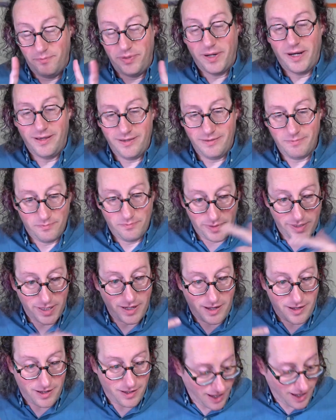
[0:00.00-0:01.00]
but
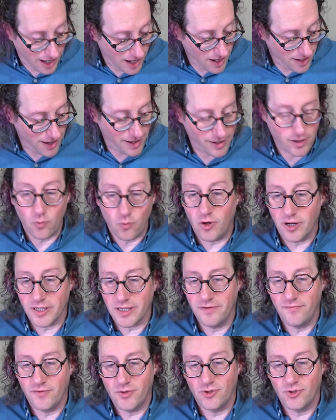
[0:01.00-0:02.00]
I want to
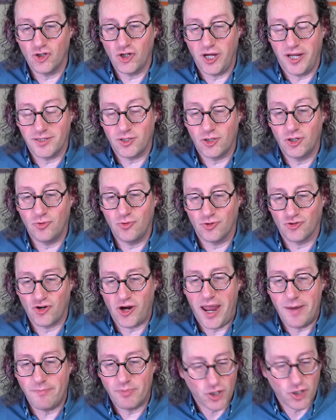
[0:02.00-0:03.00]
give you a chance to do a
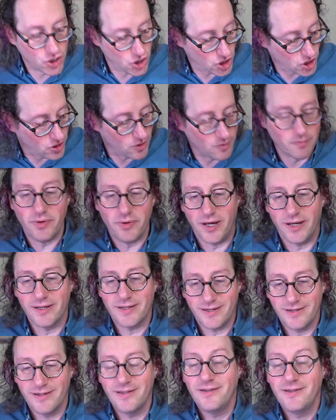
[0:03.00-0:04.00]
wrap or two, but